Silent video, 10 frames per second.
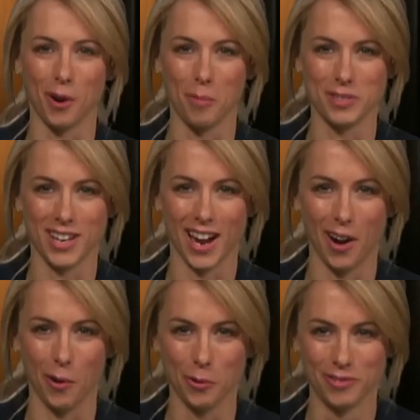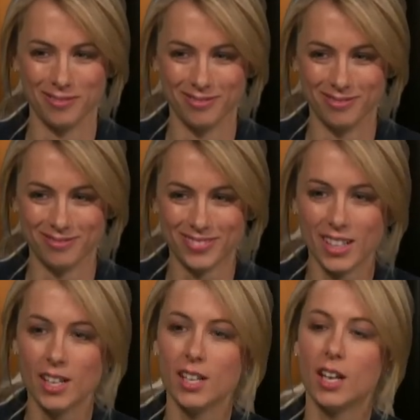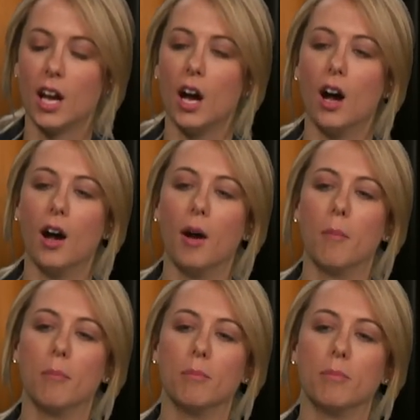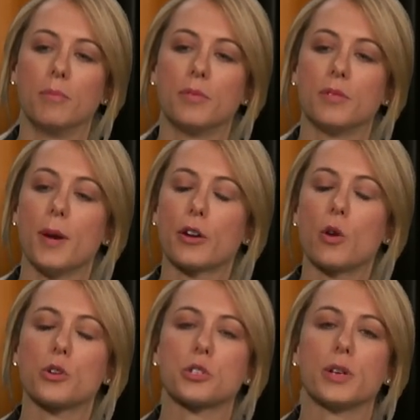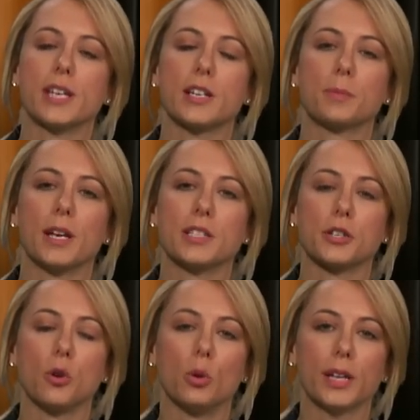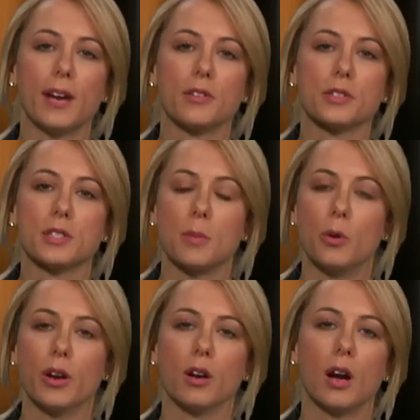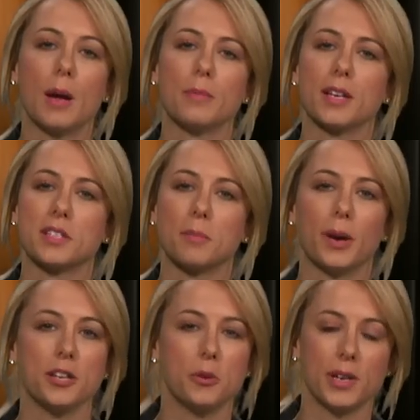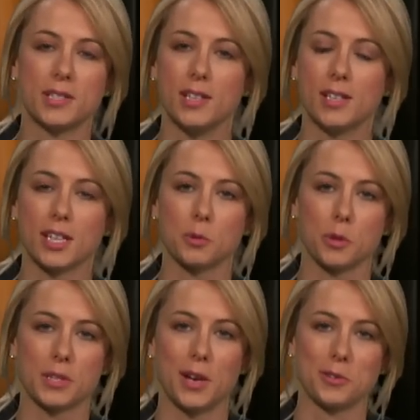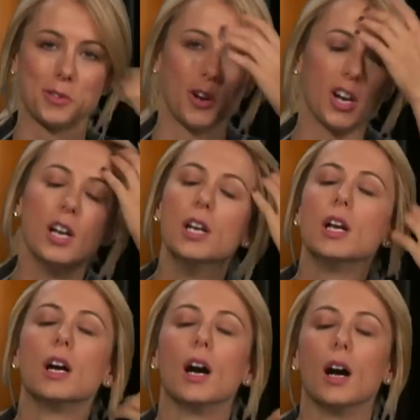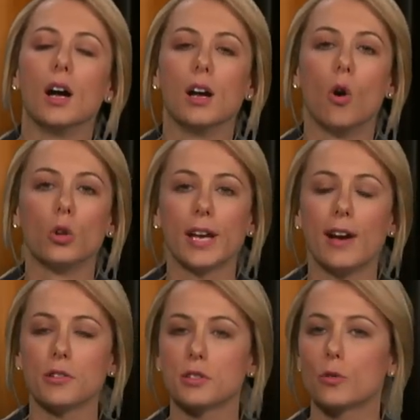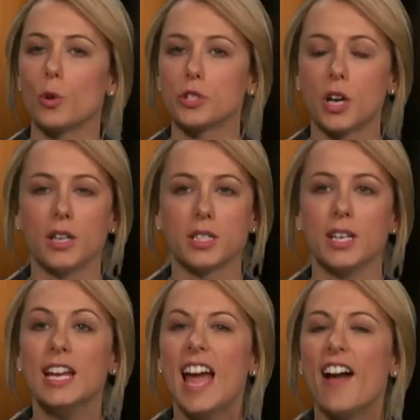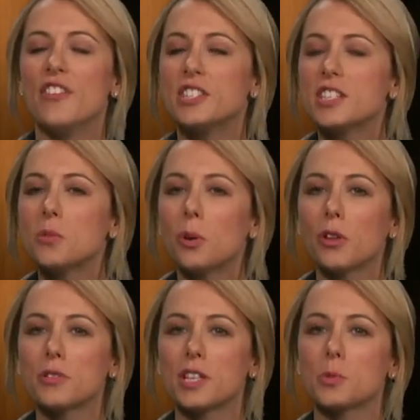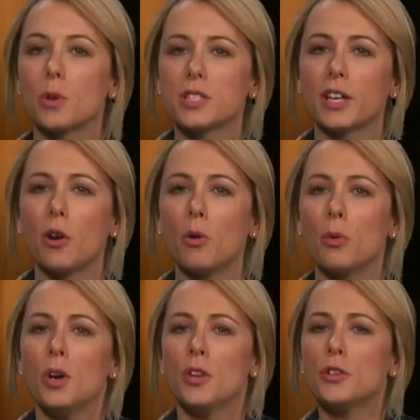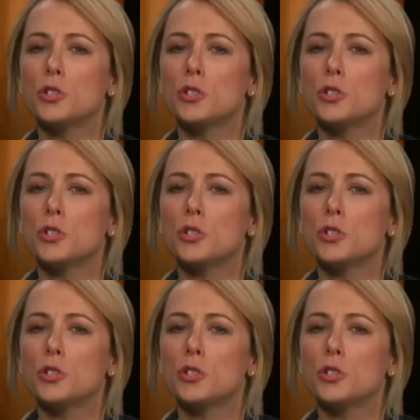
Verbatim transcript: from town. um, American Horror Story takes place at an old house somewhere, I'm guessing by U S C, because that's where those houses are. Uh, old house, of course, is haunted. And this isn't one of those things where it's like, oh, the